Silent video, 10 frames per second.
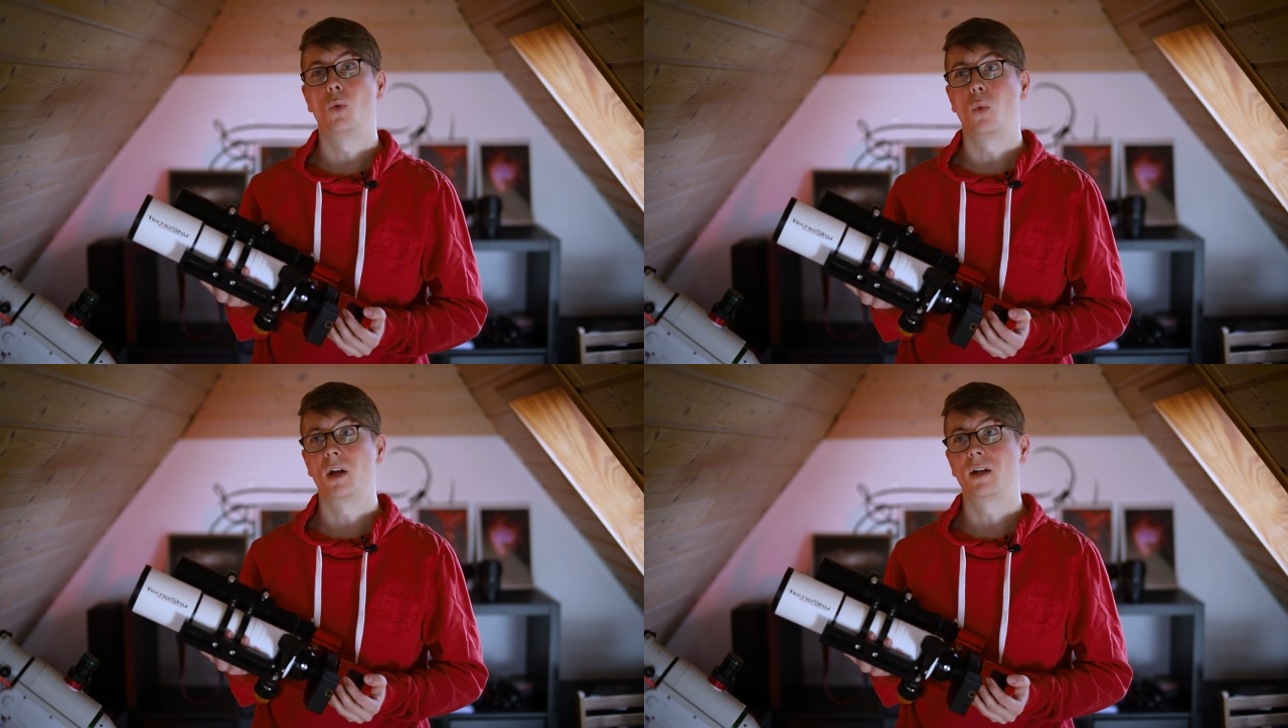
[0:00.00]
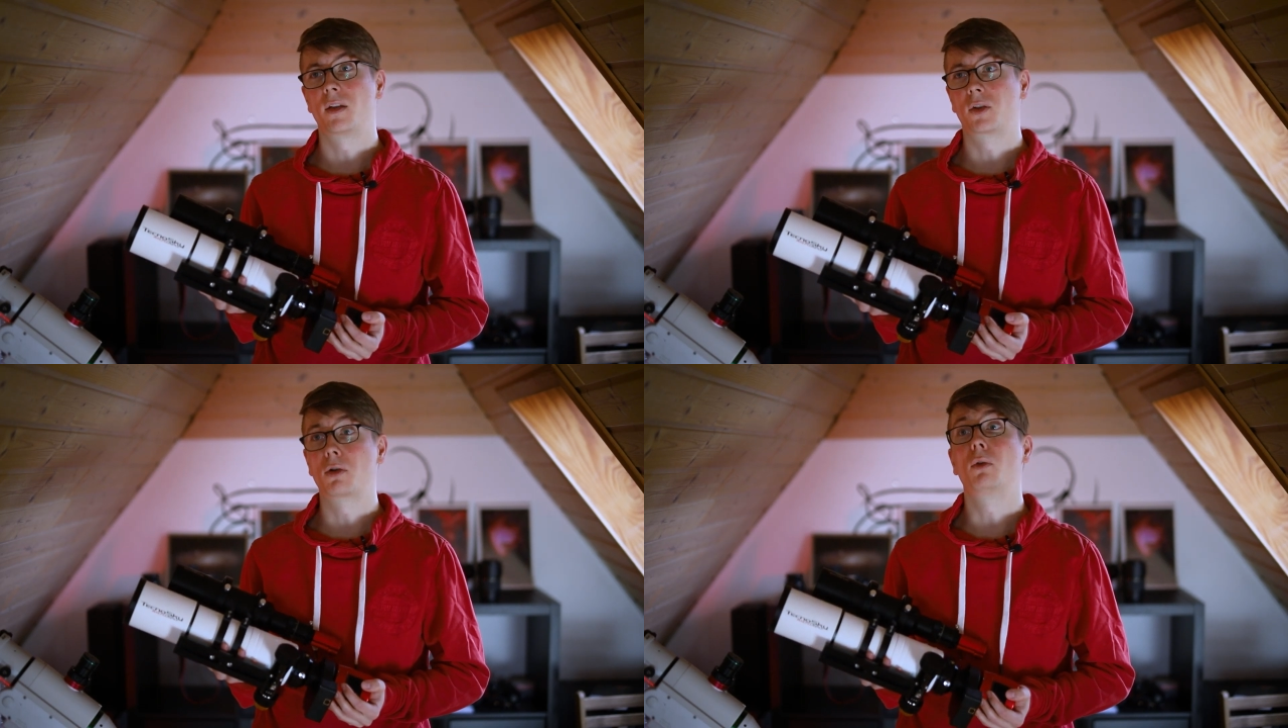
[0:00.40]

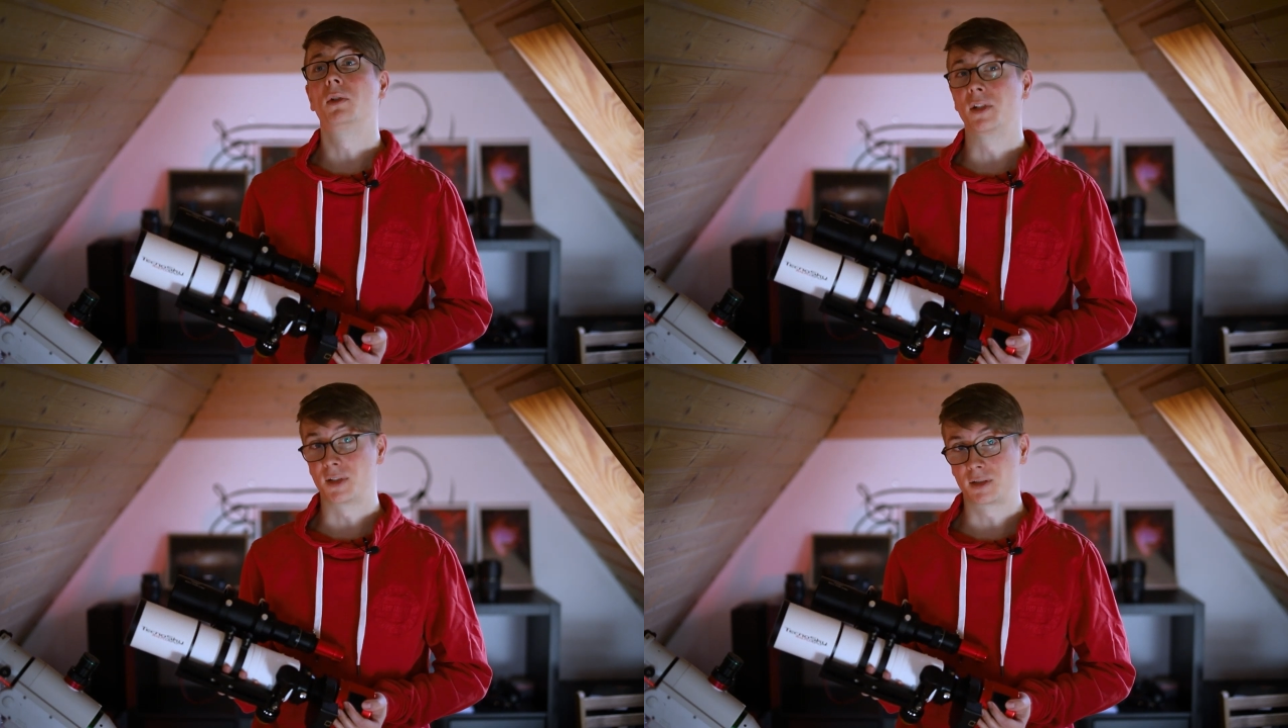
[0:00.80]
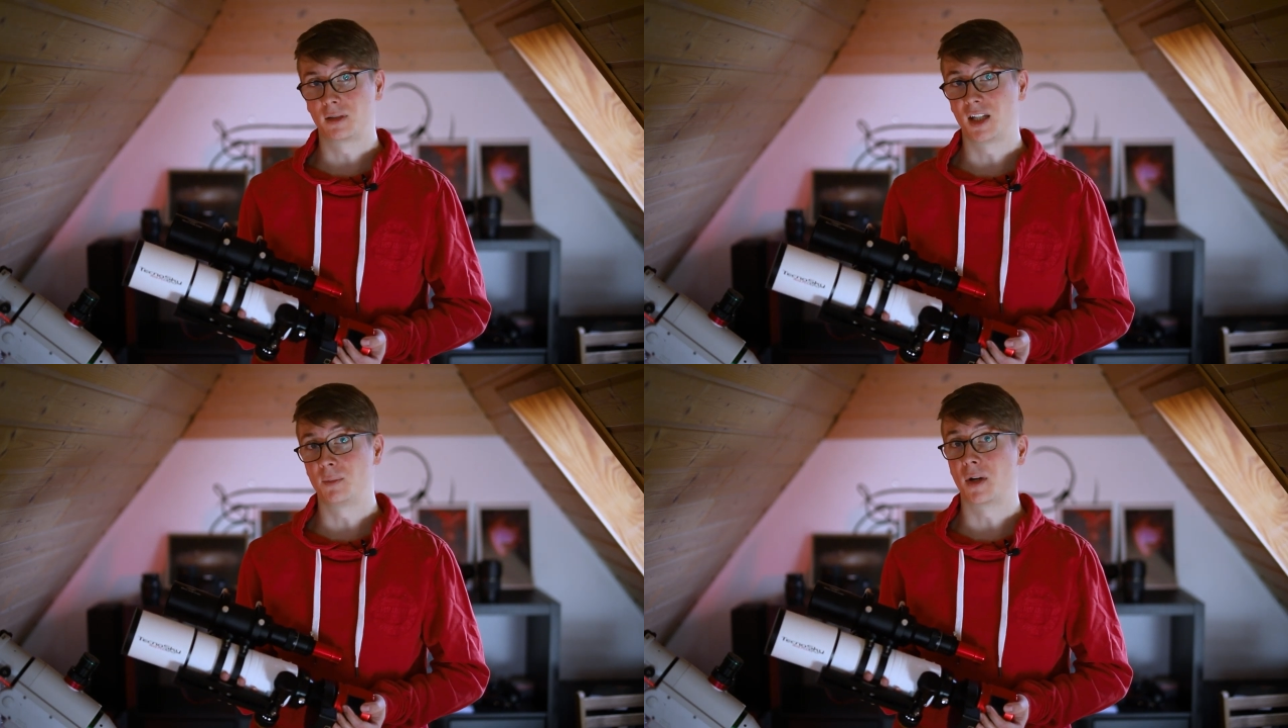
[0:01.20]
were the
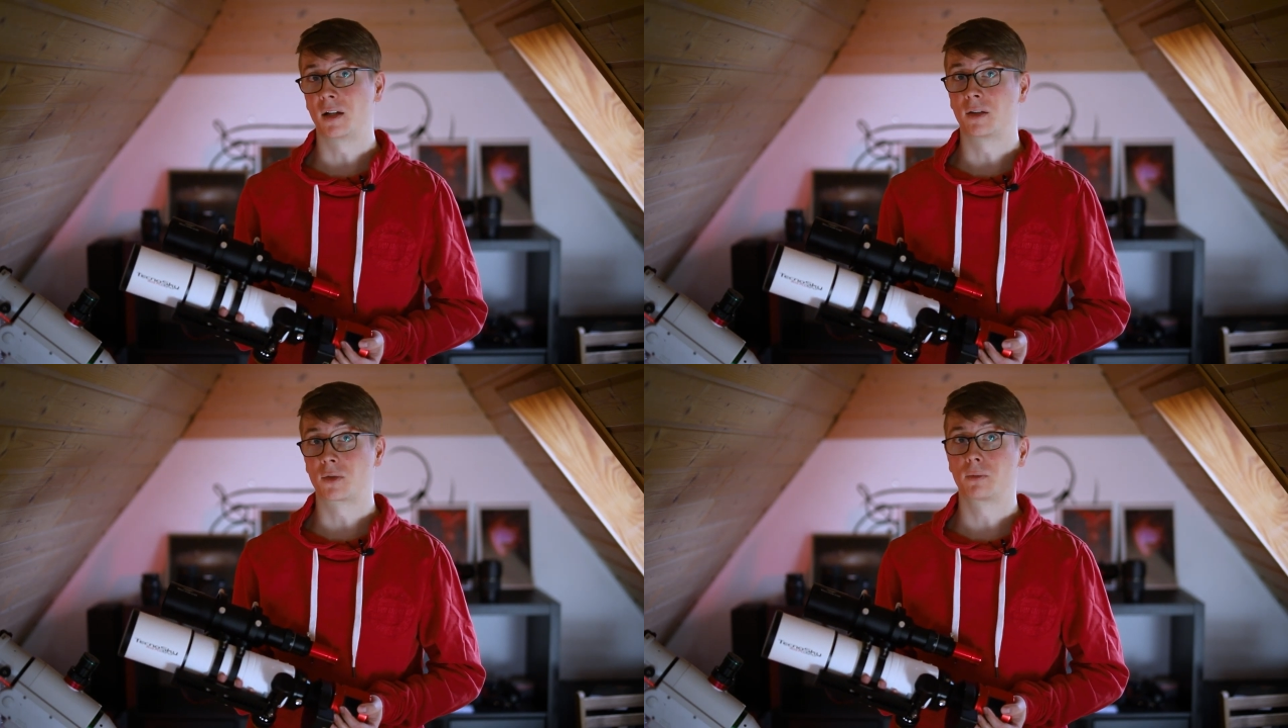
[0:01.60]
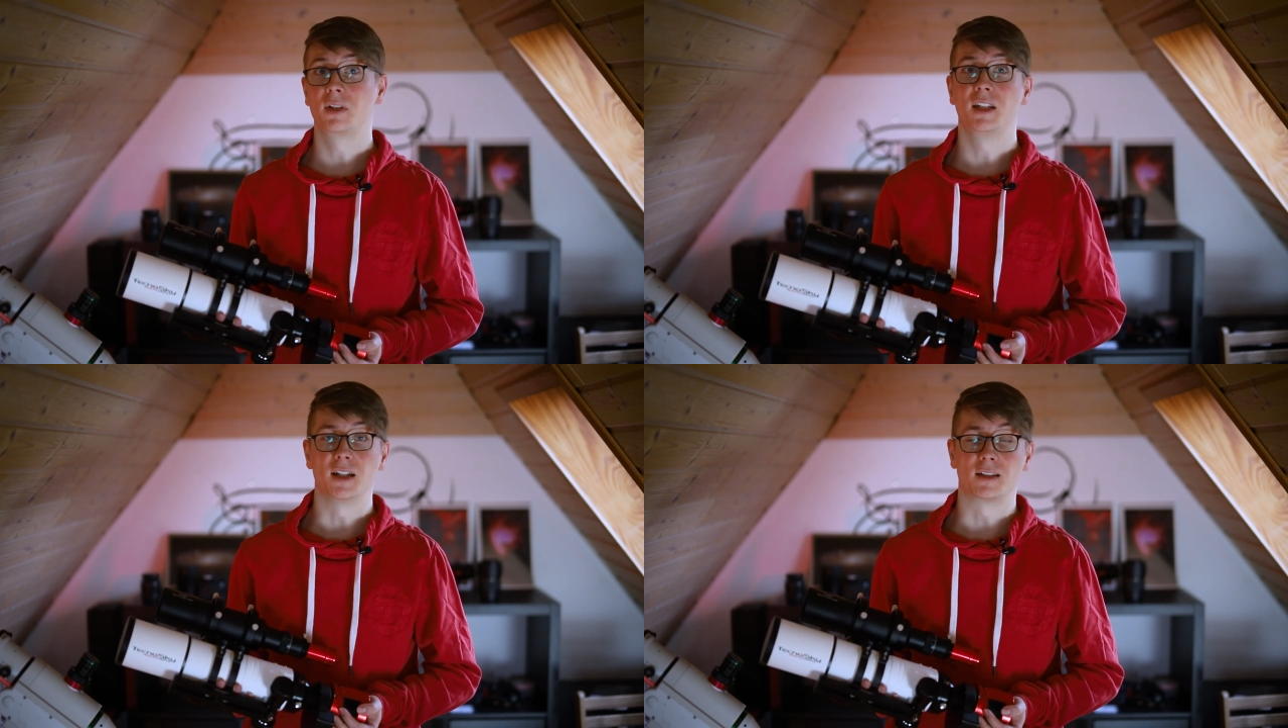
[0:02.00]
coldest in my
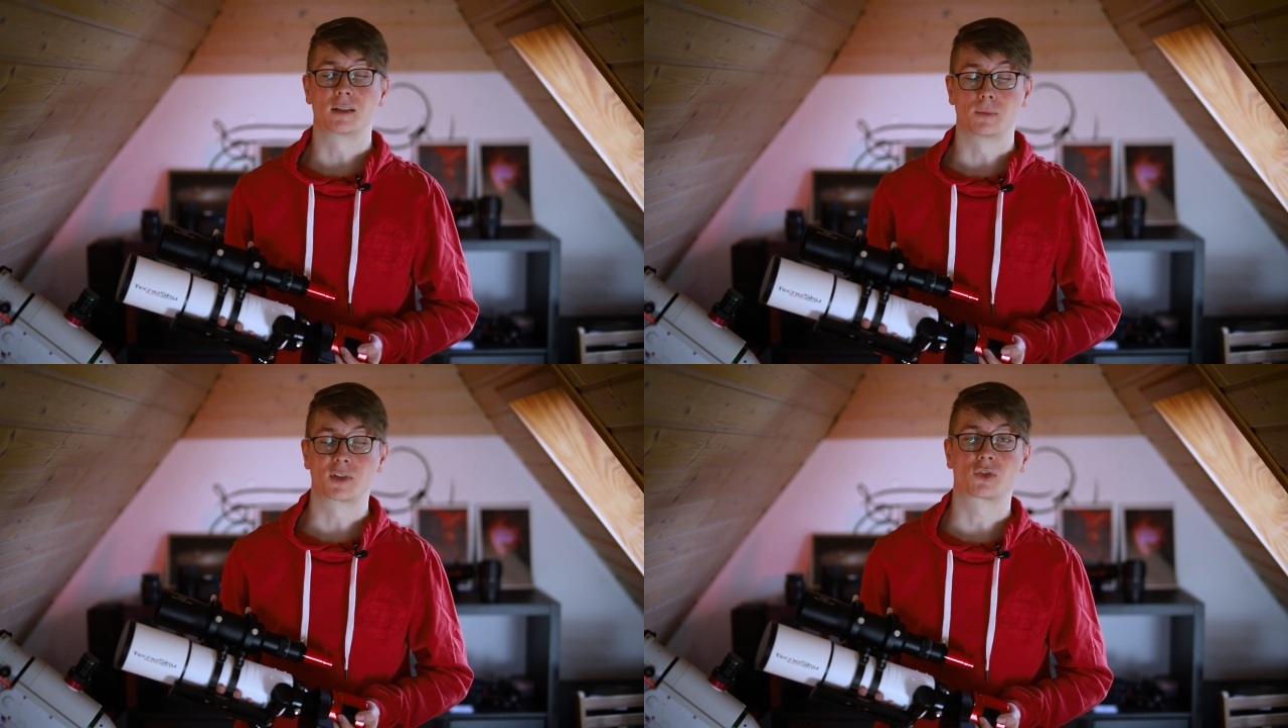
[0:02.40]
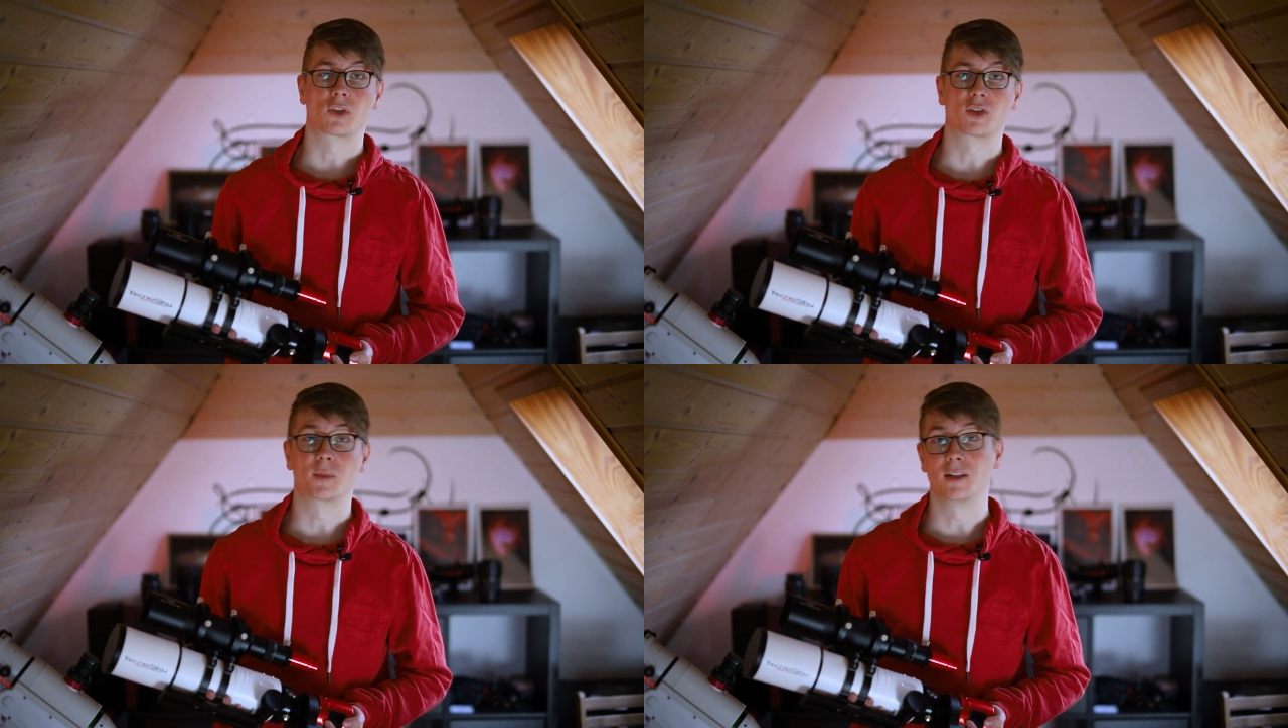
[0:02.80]
three years of
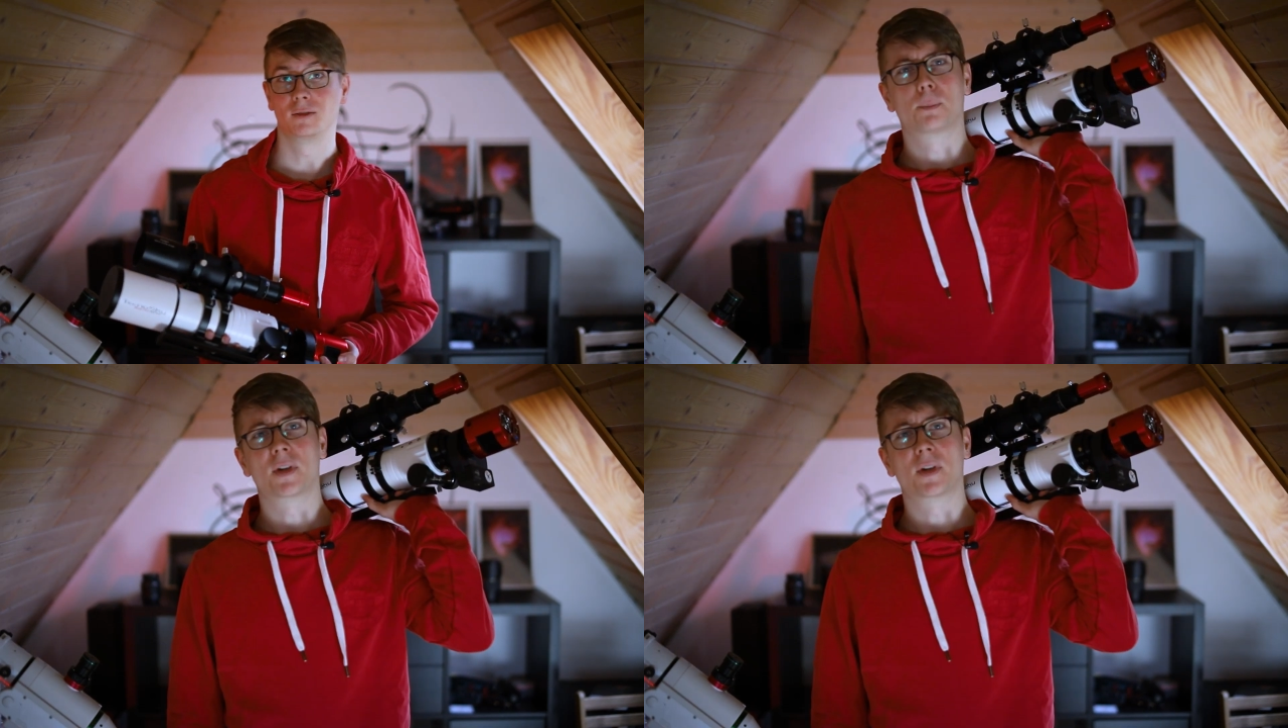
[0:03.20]
astronomy.